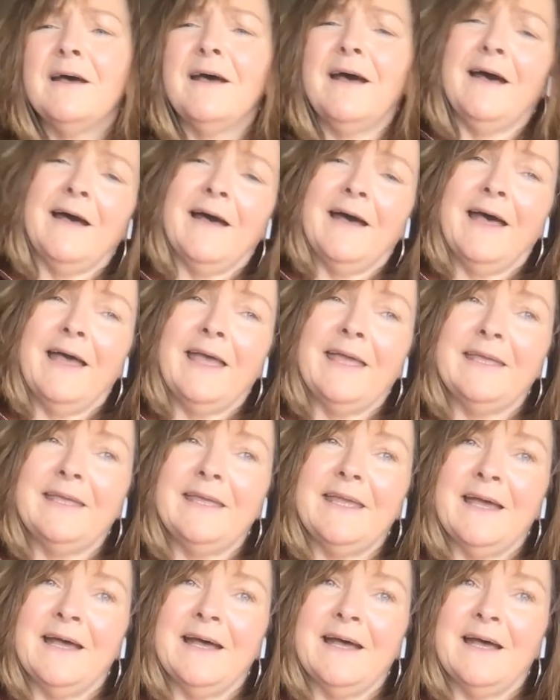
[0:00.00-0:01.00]

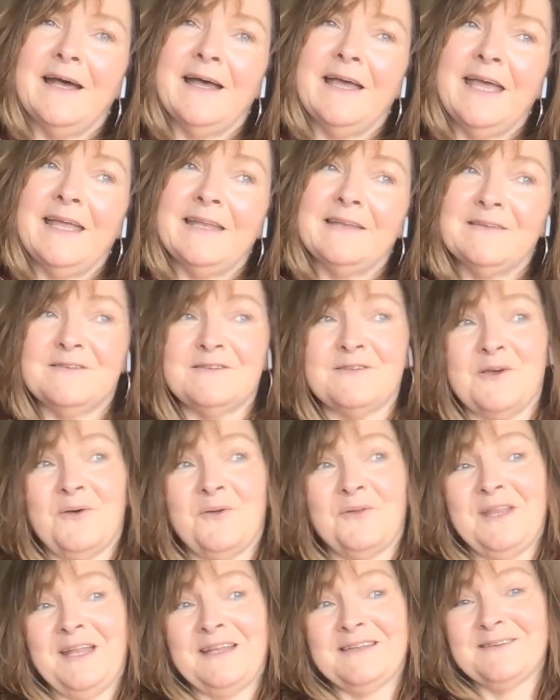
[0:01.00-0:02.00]
And
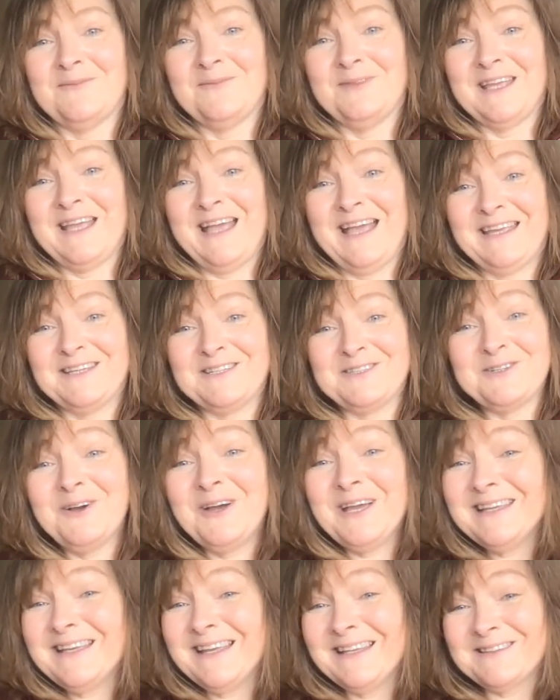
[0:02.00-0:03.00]
so that's something I
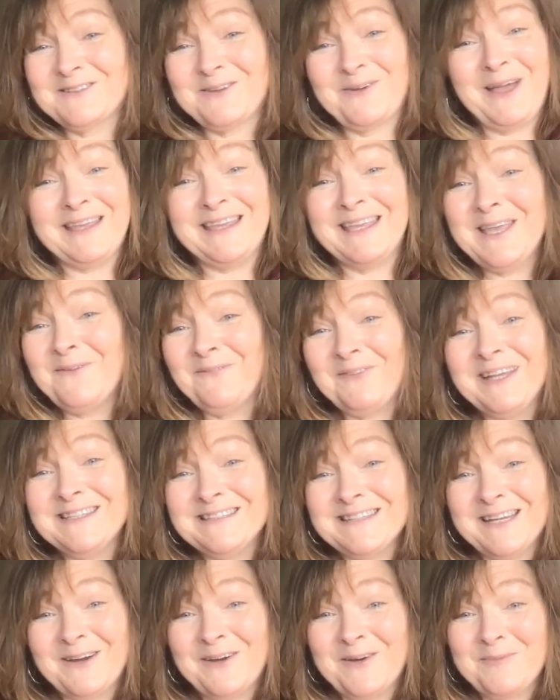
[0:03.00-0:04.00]
enjoy, and so I can't wait
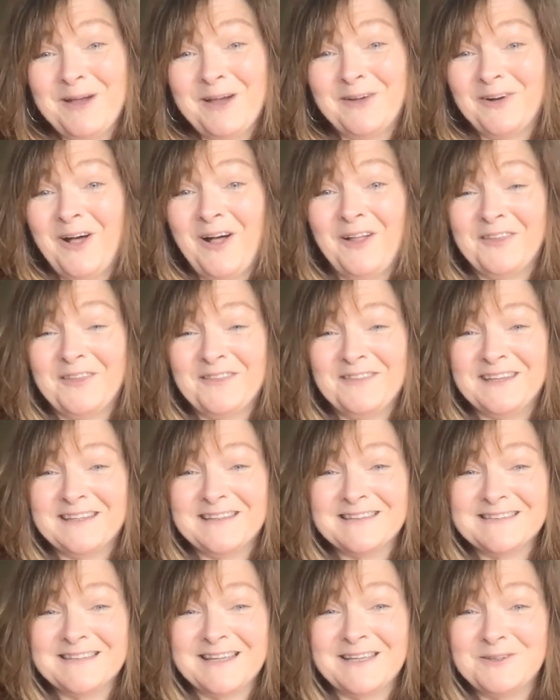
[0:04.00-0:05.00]
to hear about all the
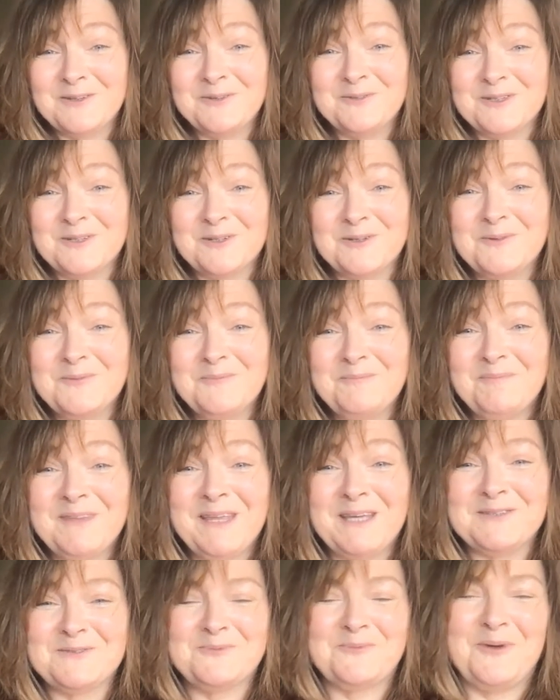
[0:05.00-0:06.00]
things that you do
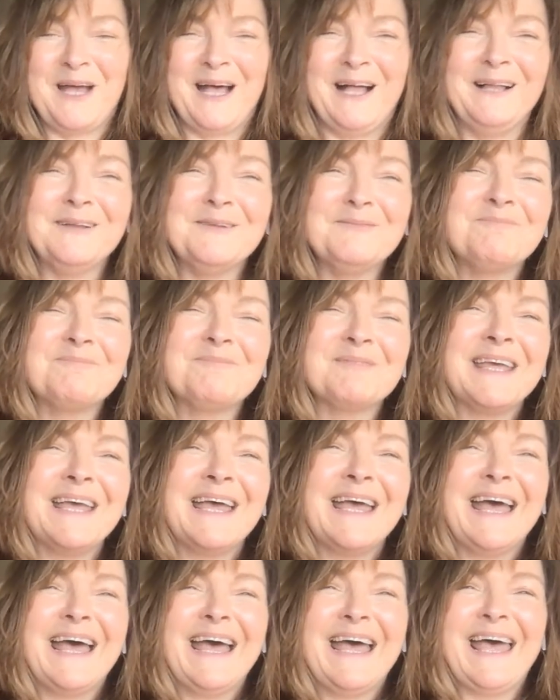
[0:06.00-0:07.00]
as well,
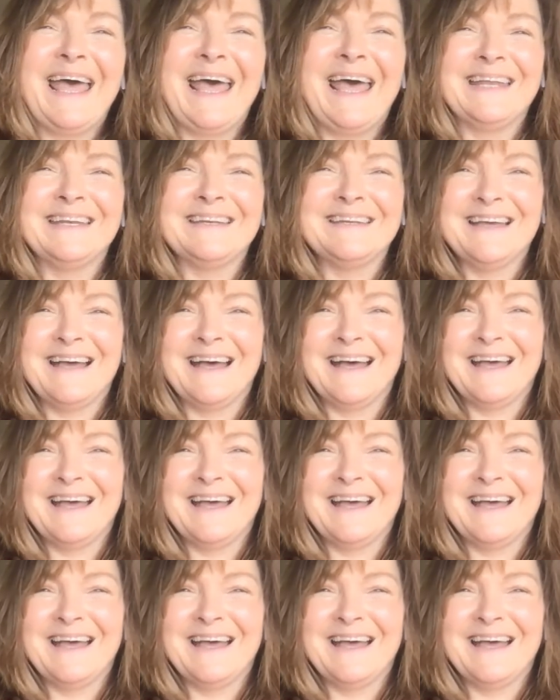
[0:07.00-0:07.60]
and